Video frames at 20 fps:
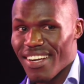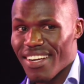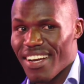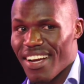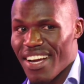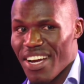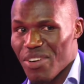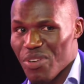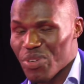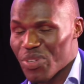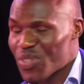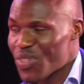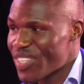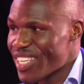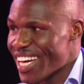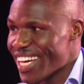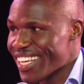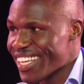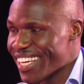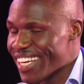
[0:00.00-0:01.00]
Keruso
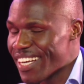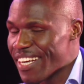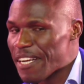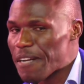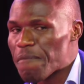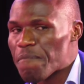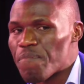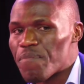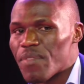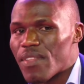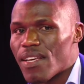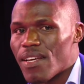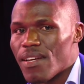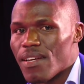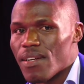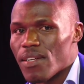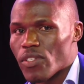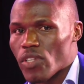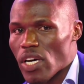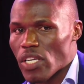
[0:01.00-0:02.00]
Daniel.
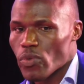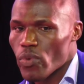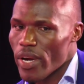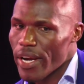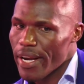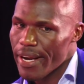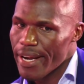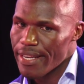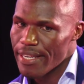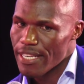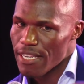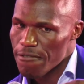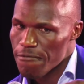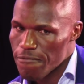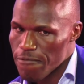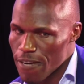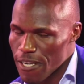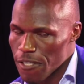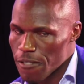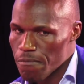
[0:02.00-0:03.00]
So as we are getting the
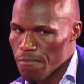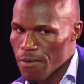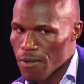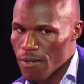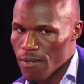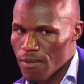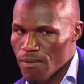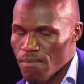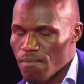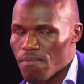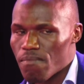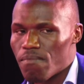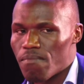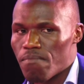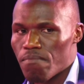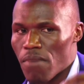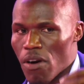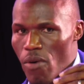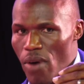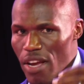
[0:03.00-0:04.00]
firstborn,
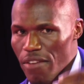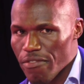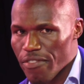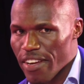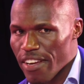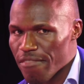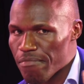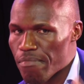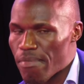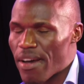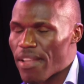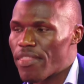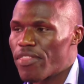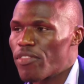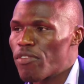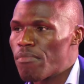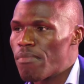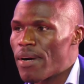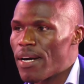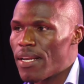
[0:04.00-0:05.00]
my wife gave birth
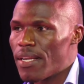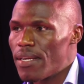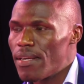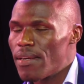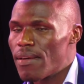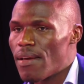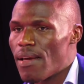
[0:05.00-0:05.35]
normally,